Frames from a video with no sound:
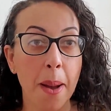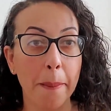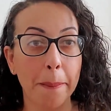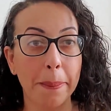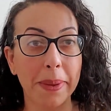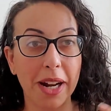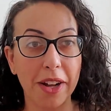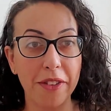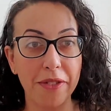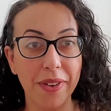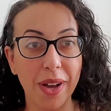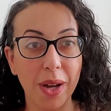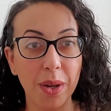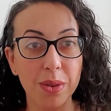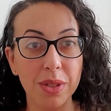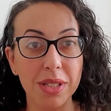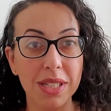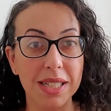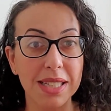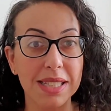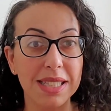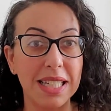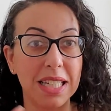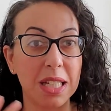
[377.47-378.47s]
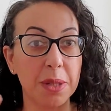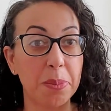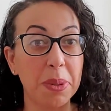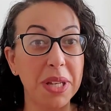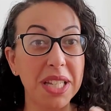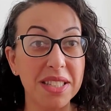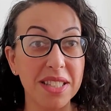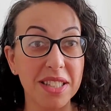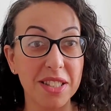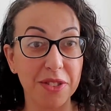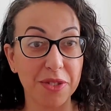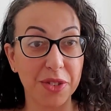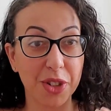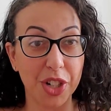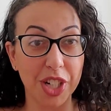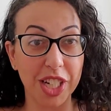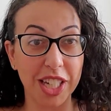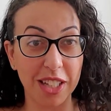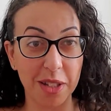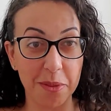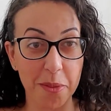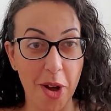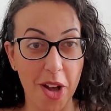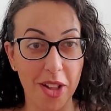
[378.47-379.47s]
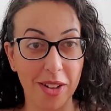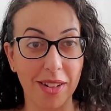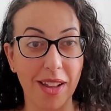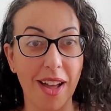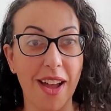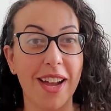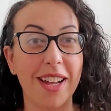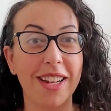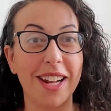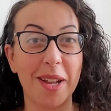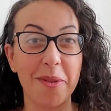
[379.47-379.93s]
but I found these pieces of curriculum online,